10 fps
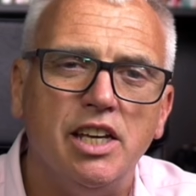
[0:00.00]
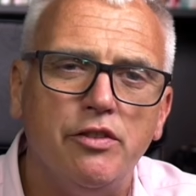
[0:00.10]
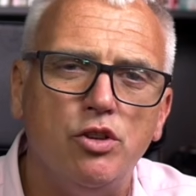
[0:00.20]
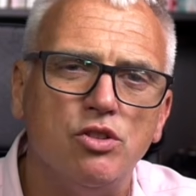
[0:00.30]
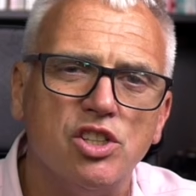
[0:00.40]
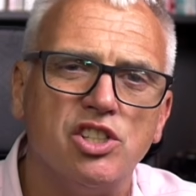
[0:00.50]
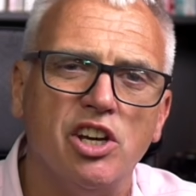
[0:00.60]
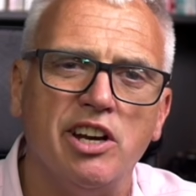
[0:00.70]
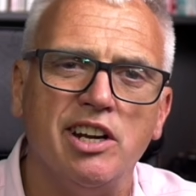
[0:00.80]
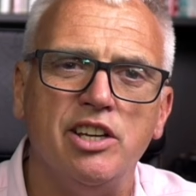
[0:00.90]
If you
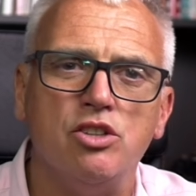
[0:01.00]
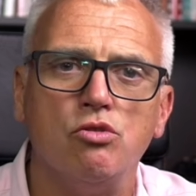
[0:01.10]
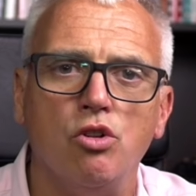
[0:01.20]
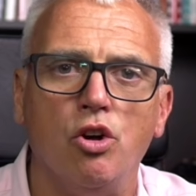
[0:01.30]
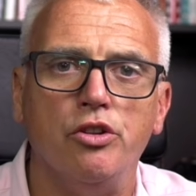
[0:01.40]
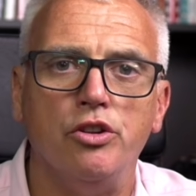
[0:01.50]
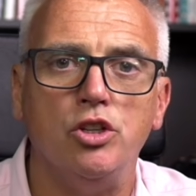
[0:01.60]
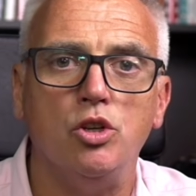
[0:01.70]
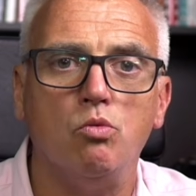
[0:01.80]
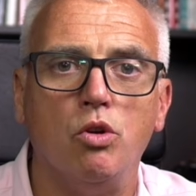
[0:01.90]
decide later on that
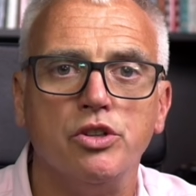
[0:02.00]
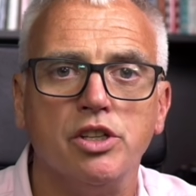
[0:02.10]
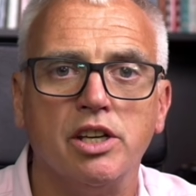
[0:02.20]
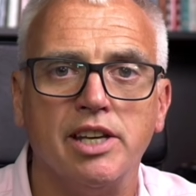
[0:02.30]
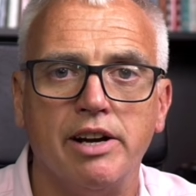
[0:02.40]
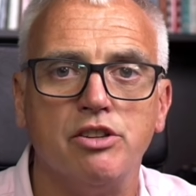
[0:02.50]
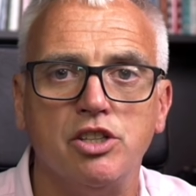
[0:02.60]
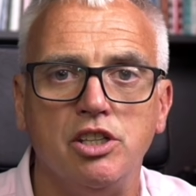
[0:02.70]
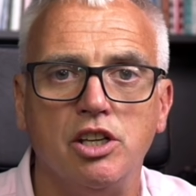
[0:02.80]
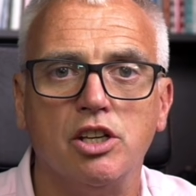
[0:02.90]
you want a
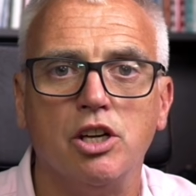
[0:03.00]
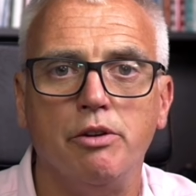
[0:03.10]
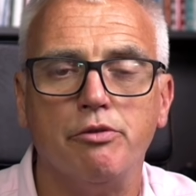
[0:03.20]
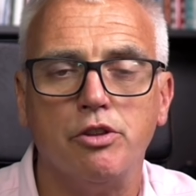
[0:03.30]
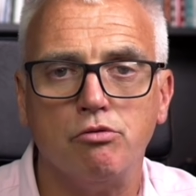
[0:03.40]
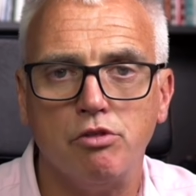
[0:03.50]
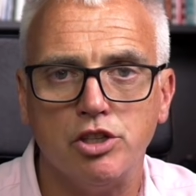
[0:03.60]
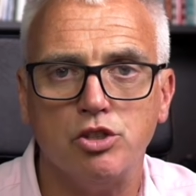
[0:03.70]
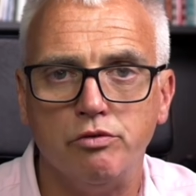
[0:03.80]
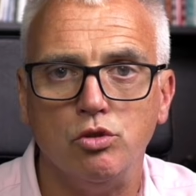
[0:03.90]
guaranteed income for the
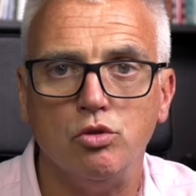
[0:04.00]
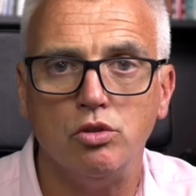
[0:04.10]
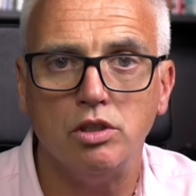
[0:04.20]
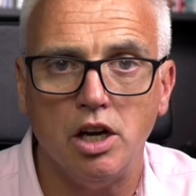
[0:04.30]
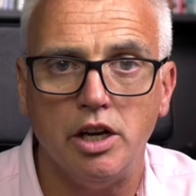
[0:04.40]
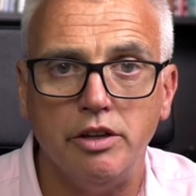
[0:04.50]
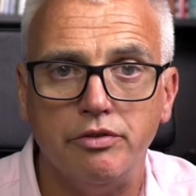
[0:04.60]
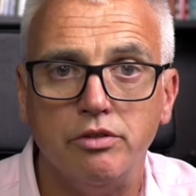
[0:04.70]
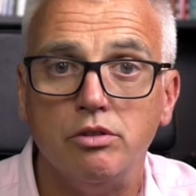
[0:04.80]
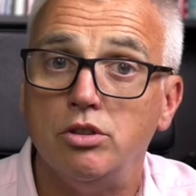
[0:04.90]
rest of your life,